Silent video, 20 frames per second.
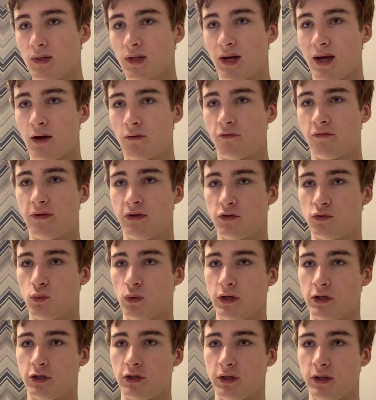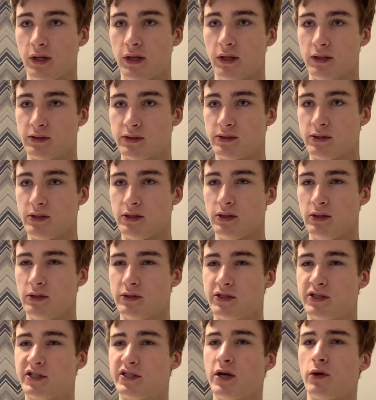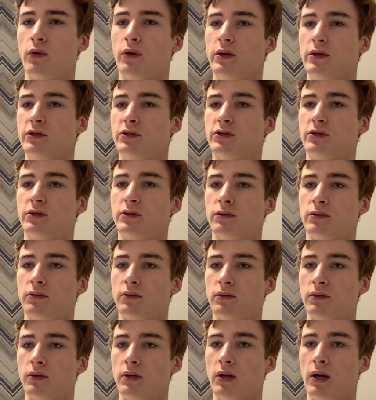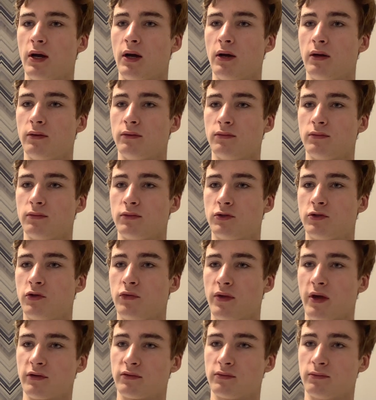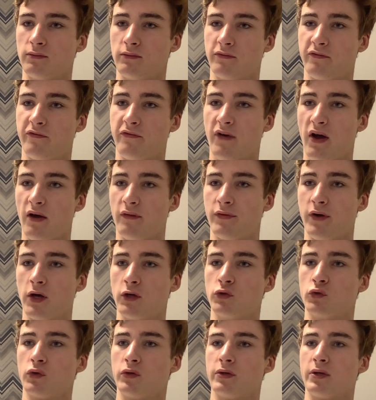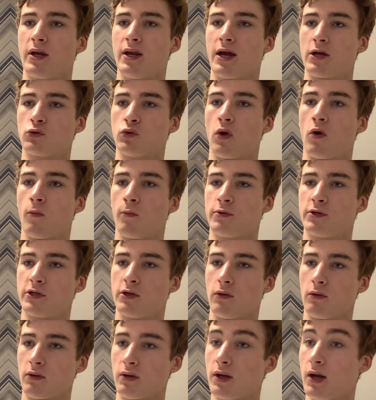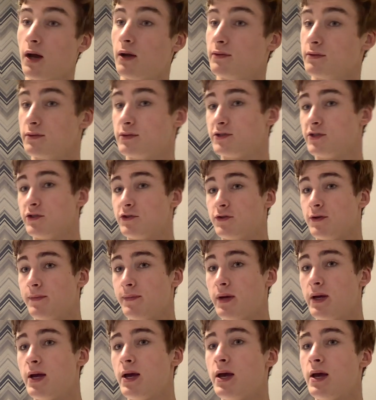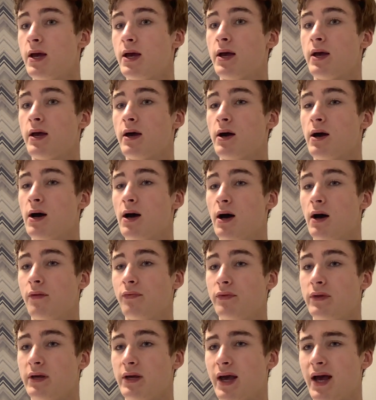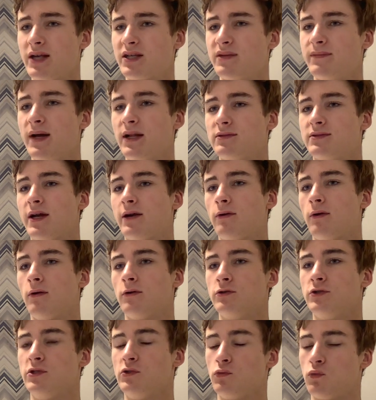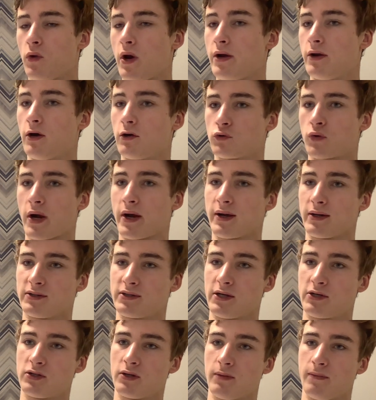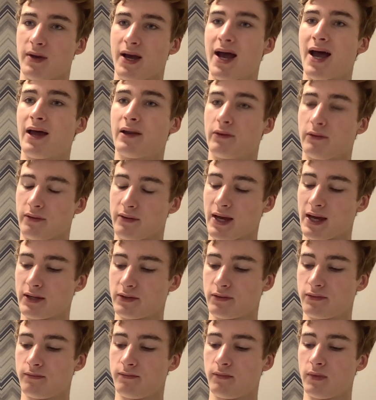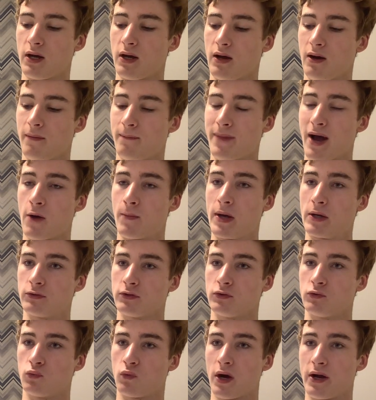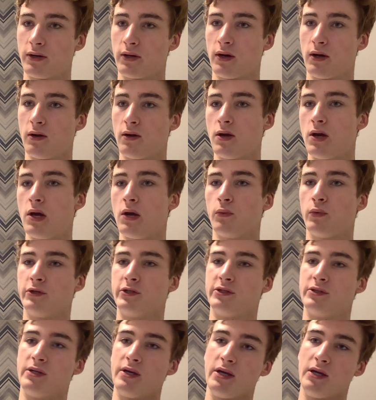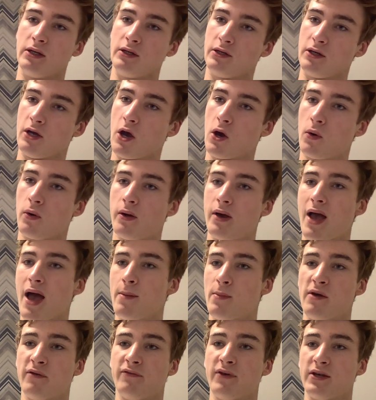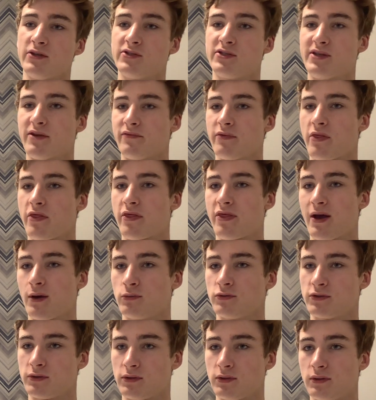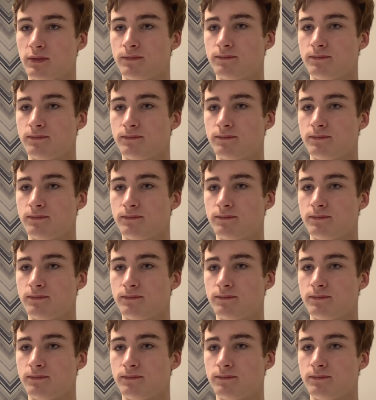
outfits, which is the Series 2500 electro-optical gun system, the SML Technologies radar tracking system, and that bow-mounted radar, which is the EDO MFS 7000.